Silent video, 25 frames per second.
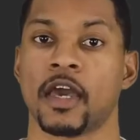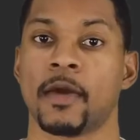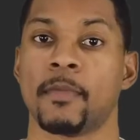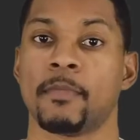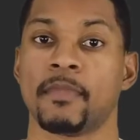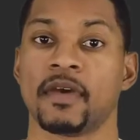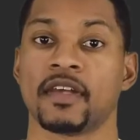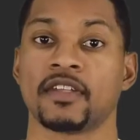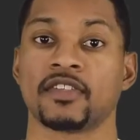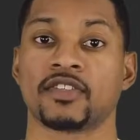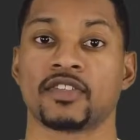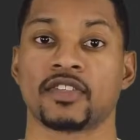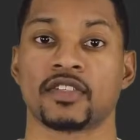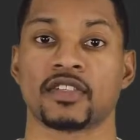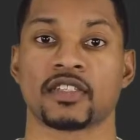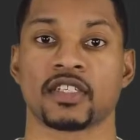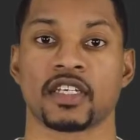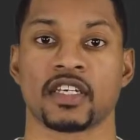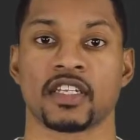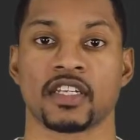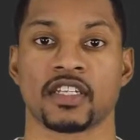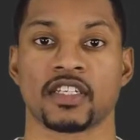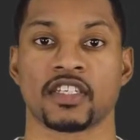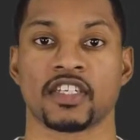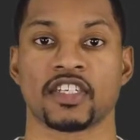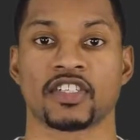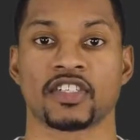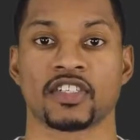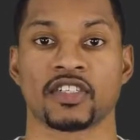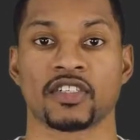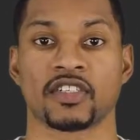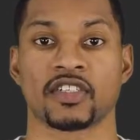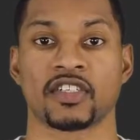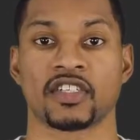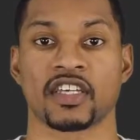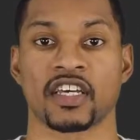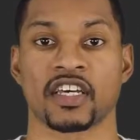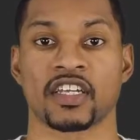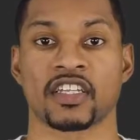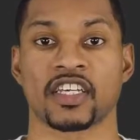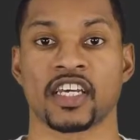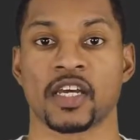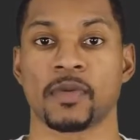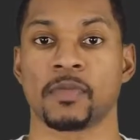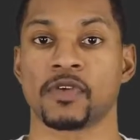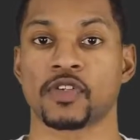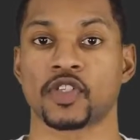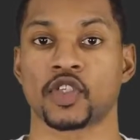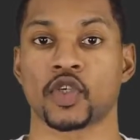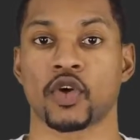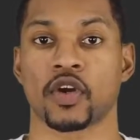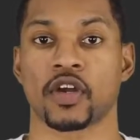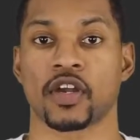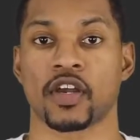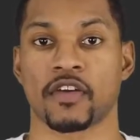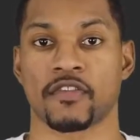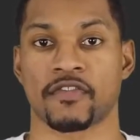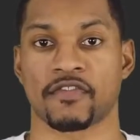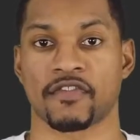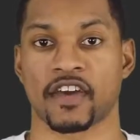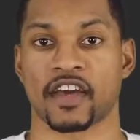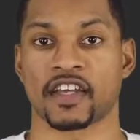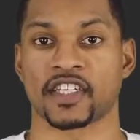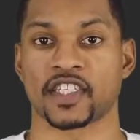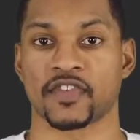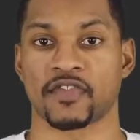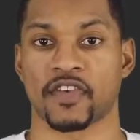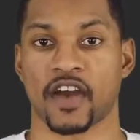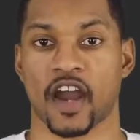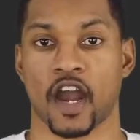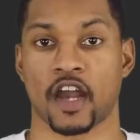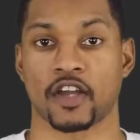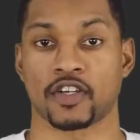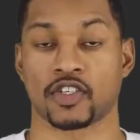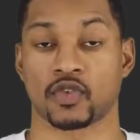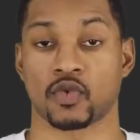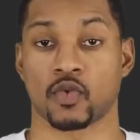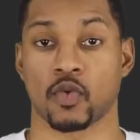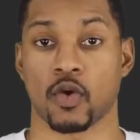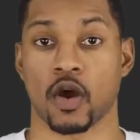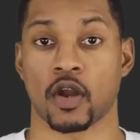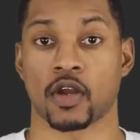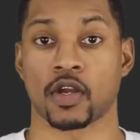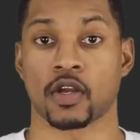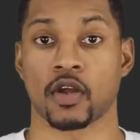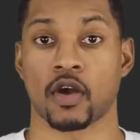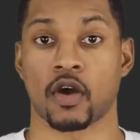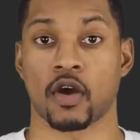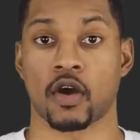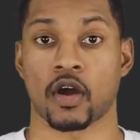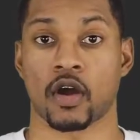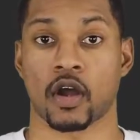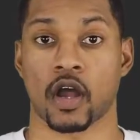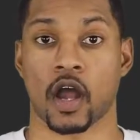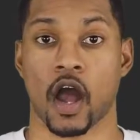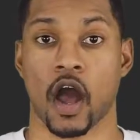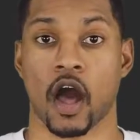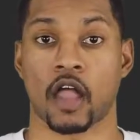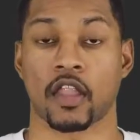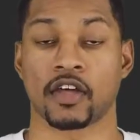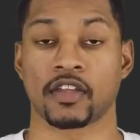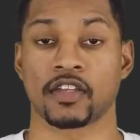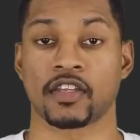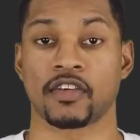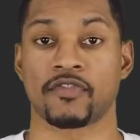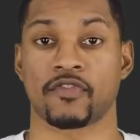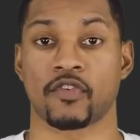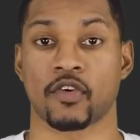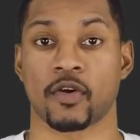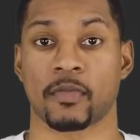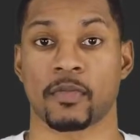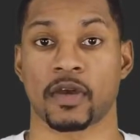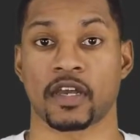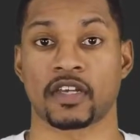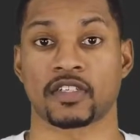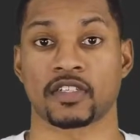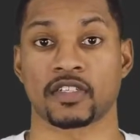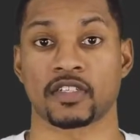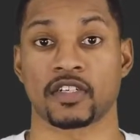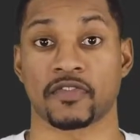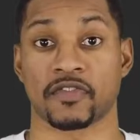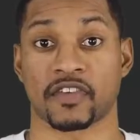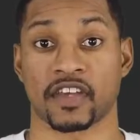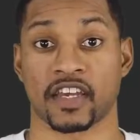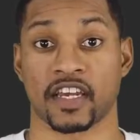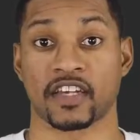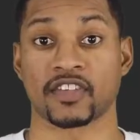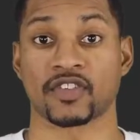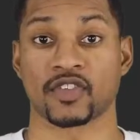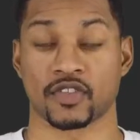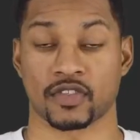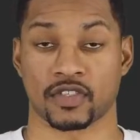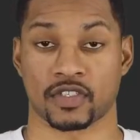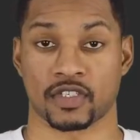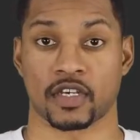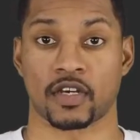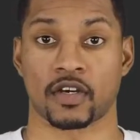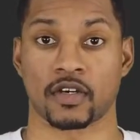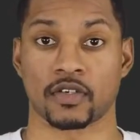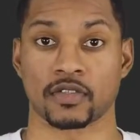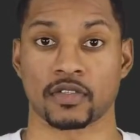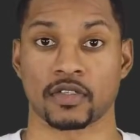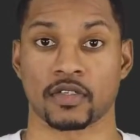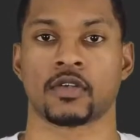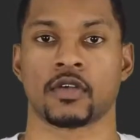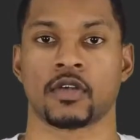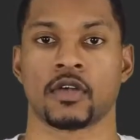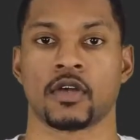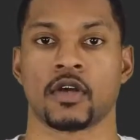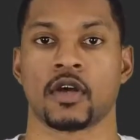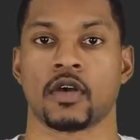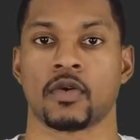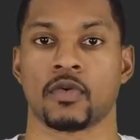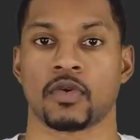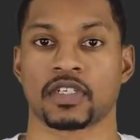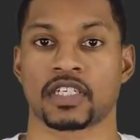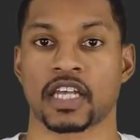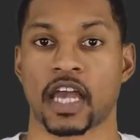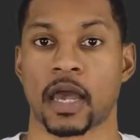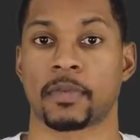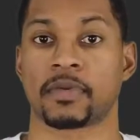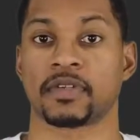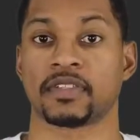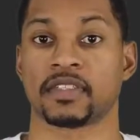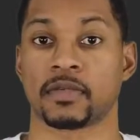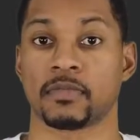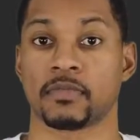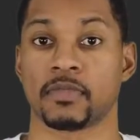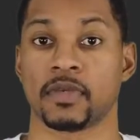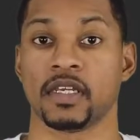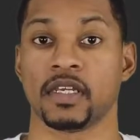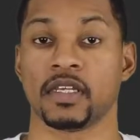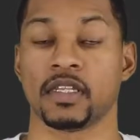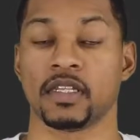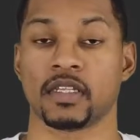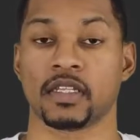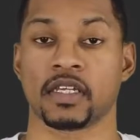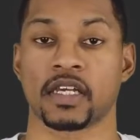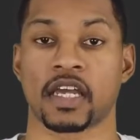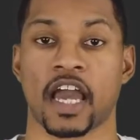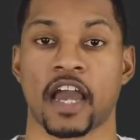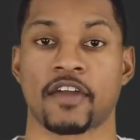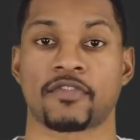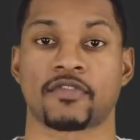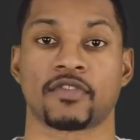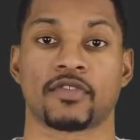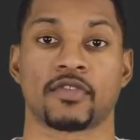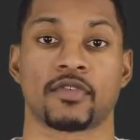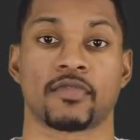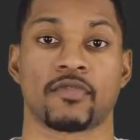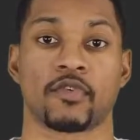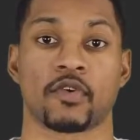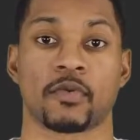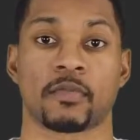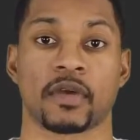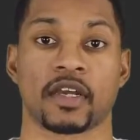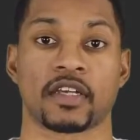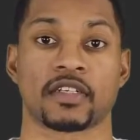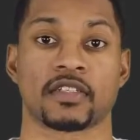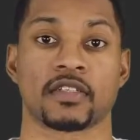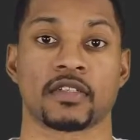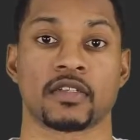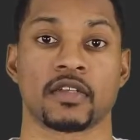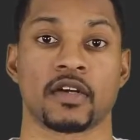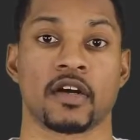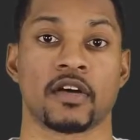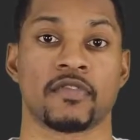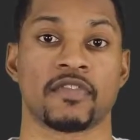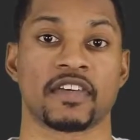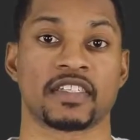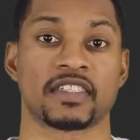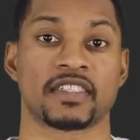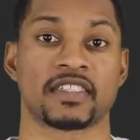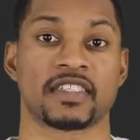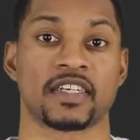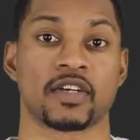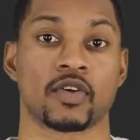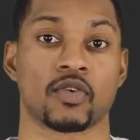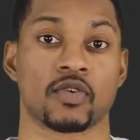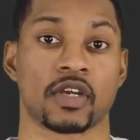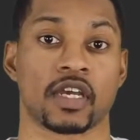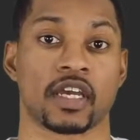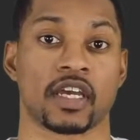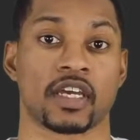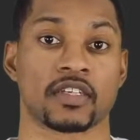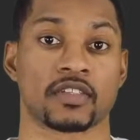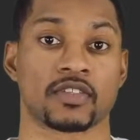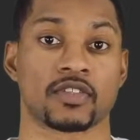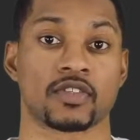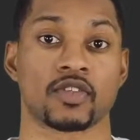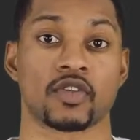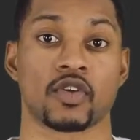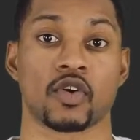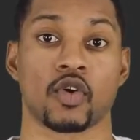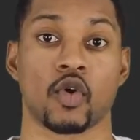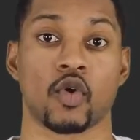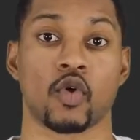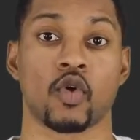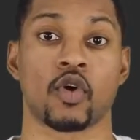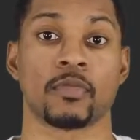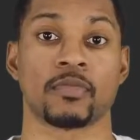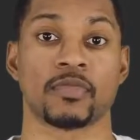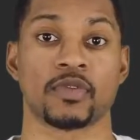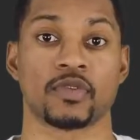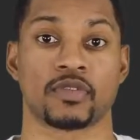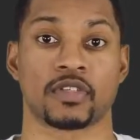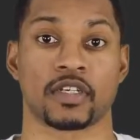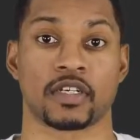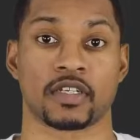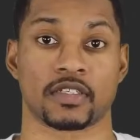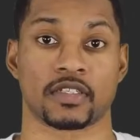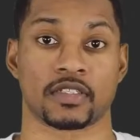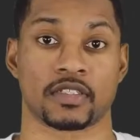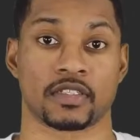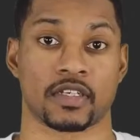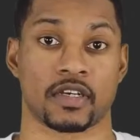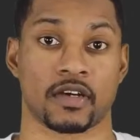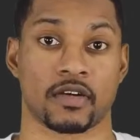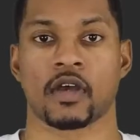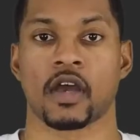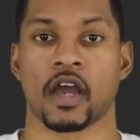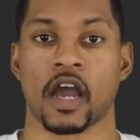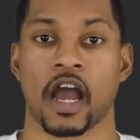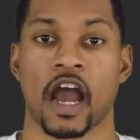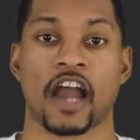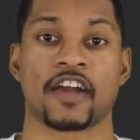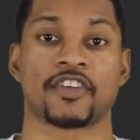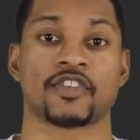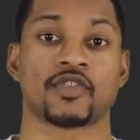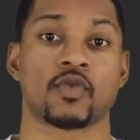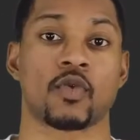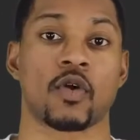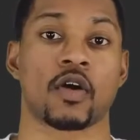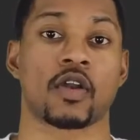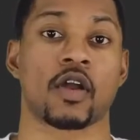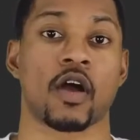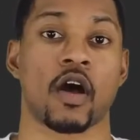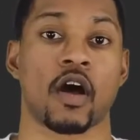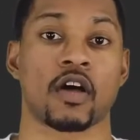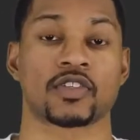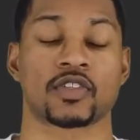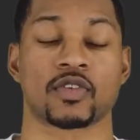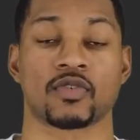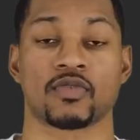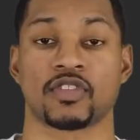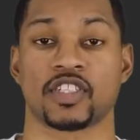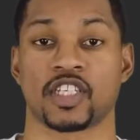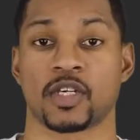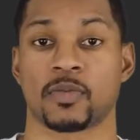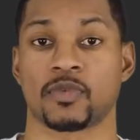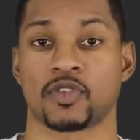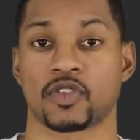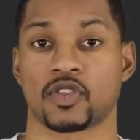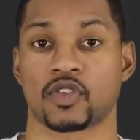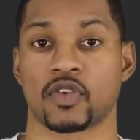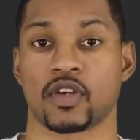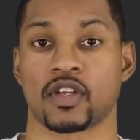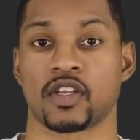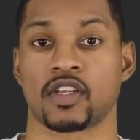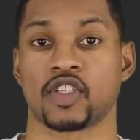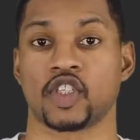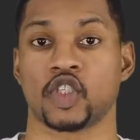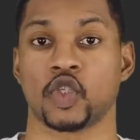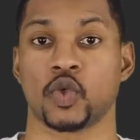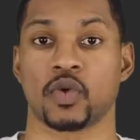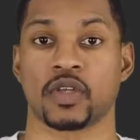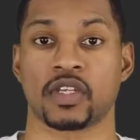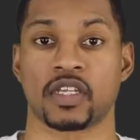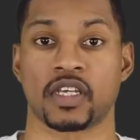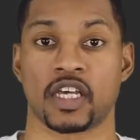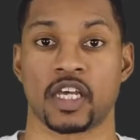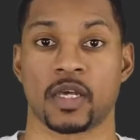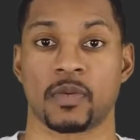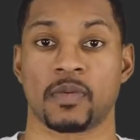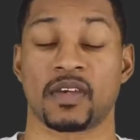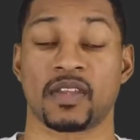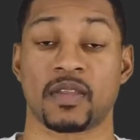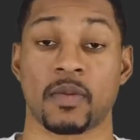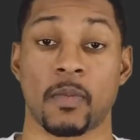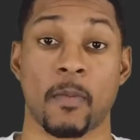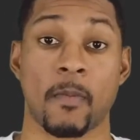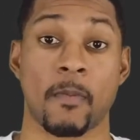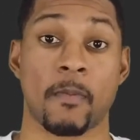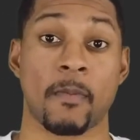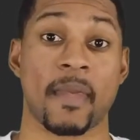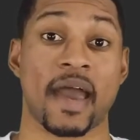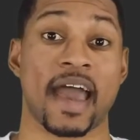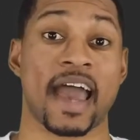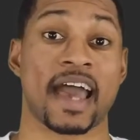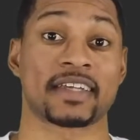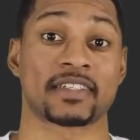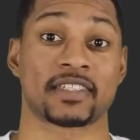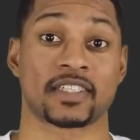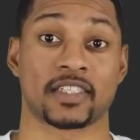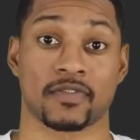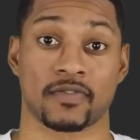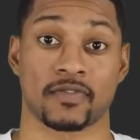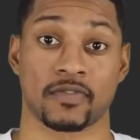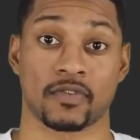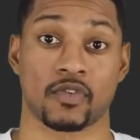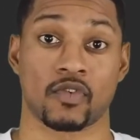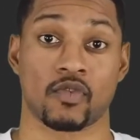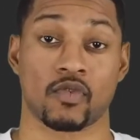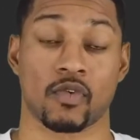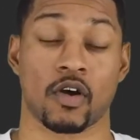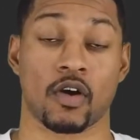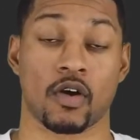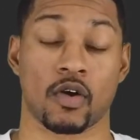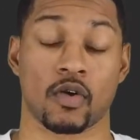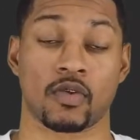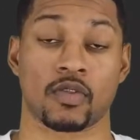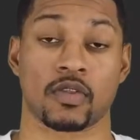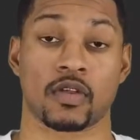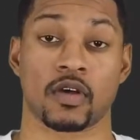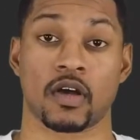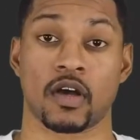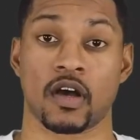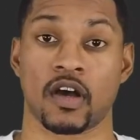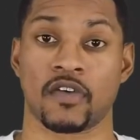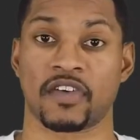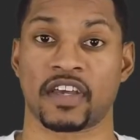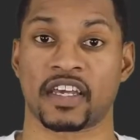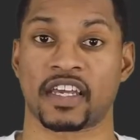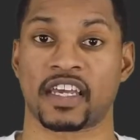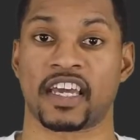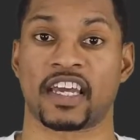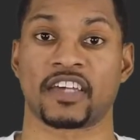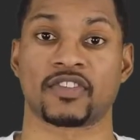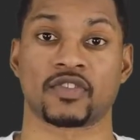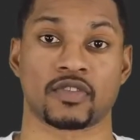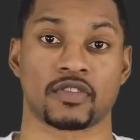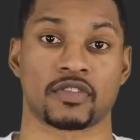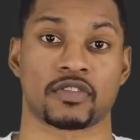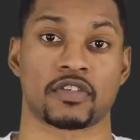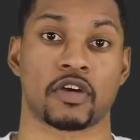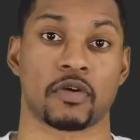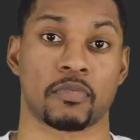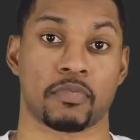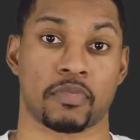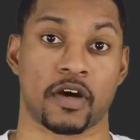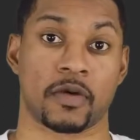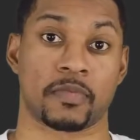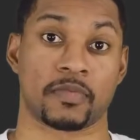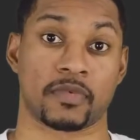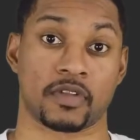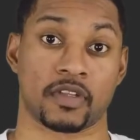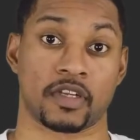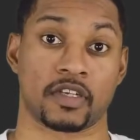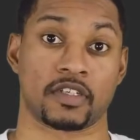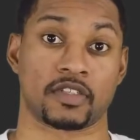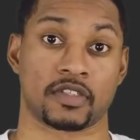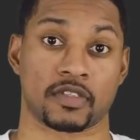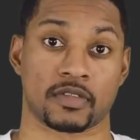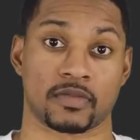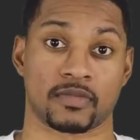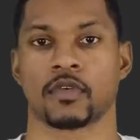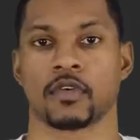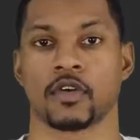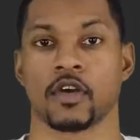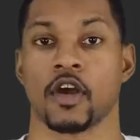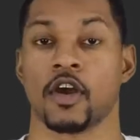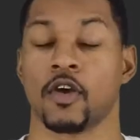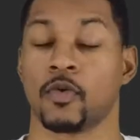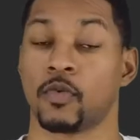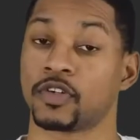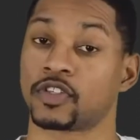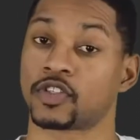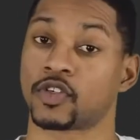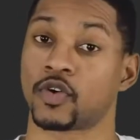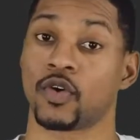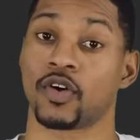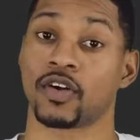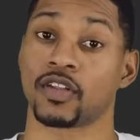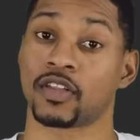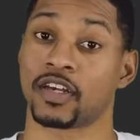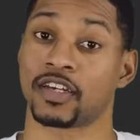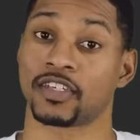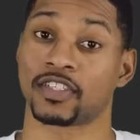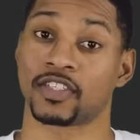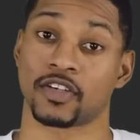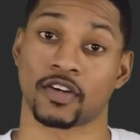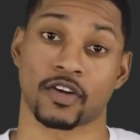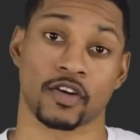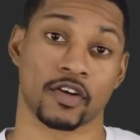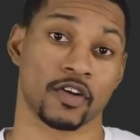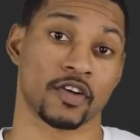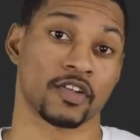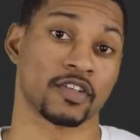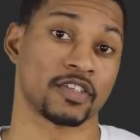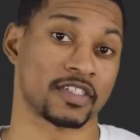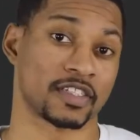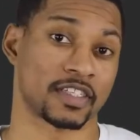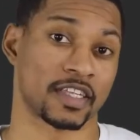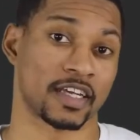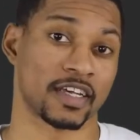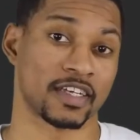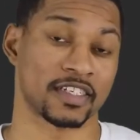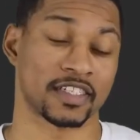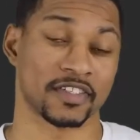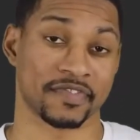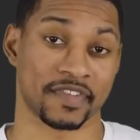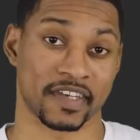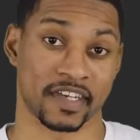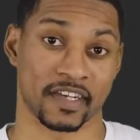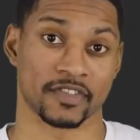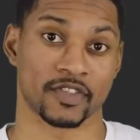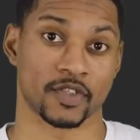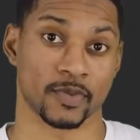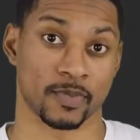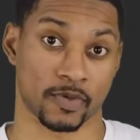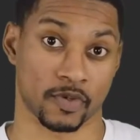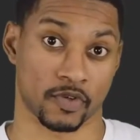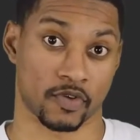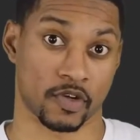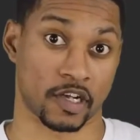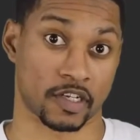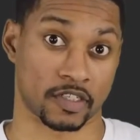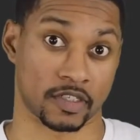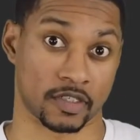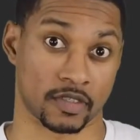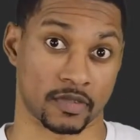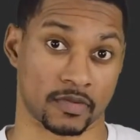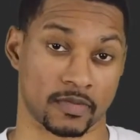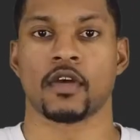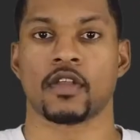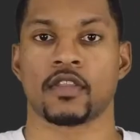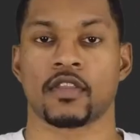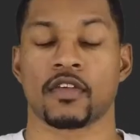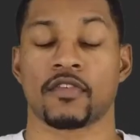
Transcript: It mentions, in addition to the inhibitory effects of hydrogen water on colony formation of cancer cells, which happens immediately after the formation of a single cancer or mutated cell. Hydrogen water also demonstrated to inhibit massive growth of a cancer cell population, which correlates to an early stage of cancer progression.